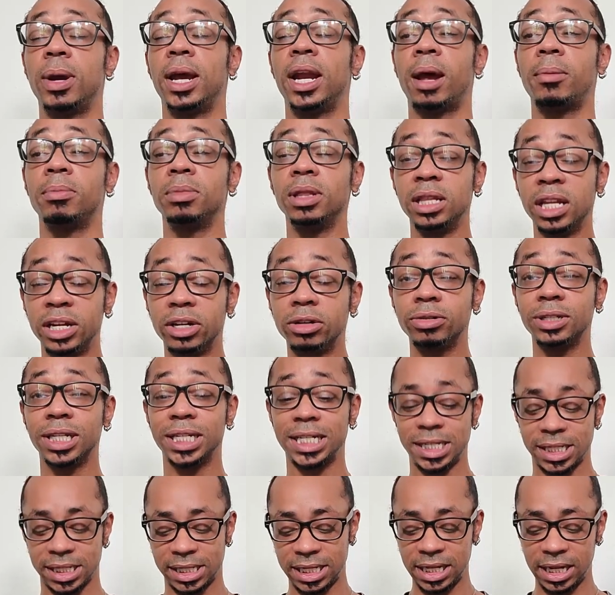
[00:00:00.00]
And I'm
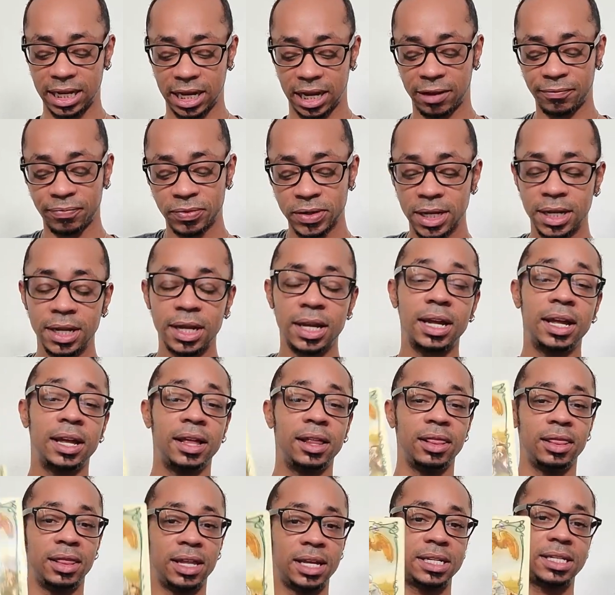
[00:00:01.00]
literally seeing
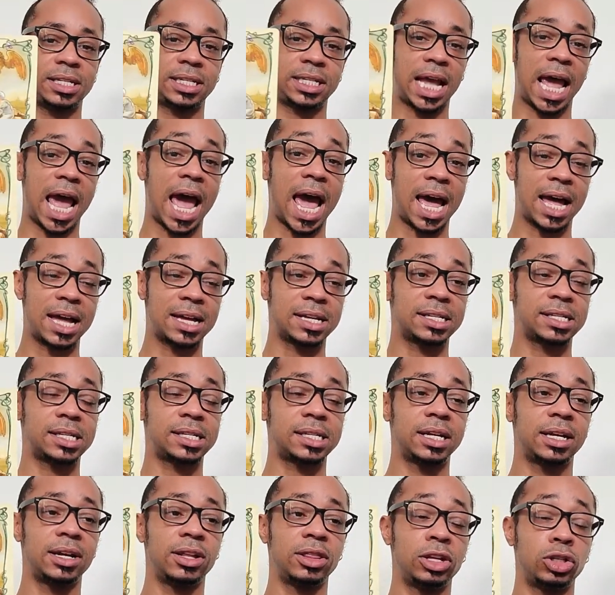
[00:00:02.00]
this
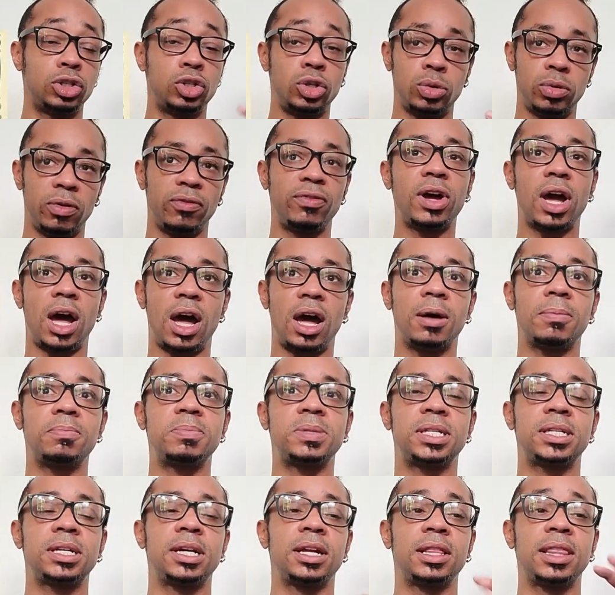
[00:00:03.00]
as the Two of
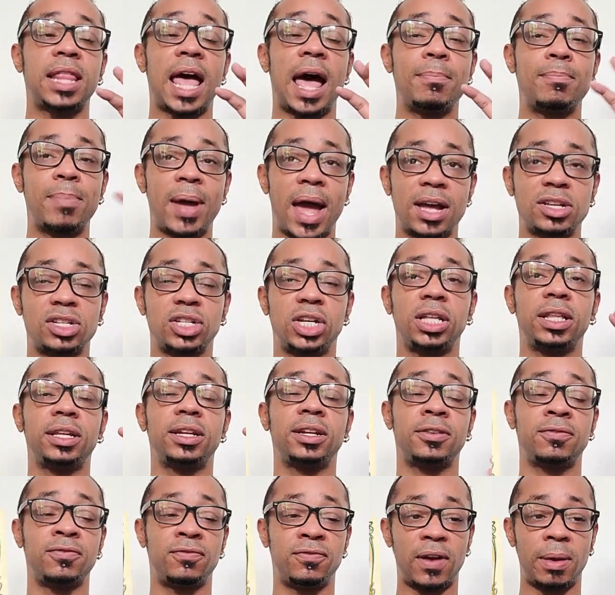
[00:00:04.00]
Cups, that
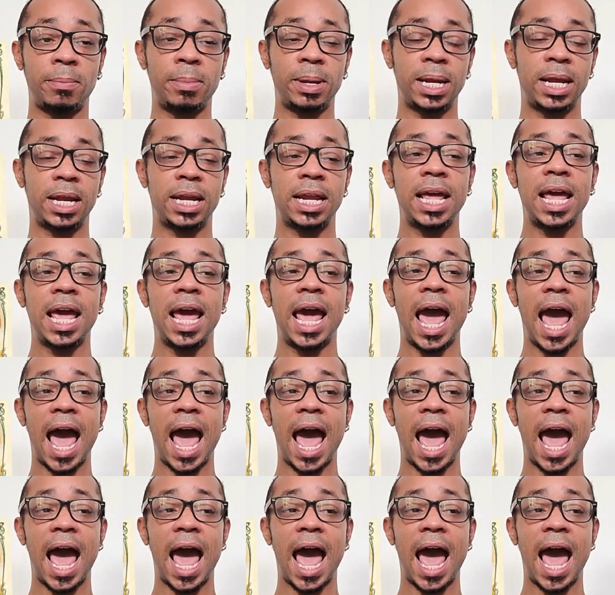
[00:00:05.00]
masculine and feminine,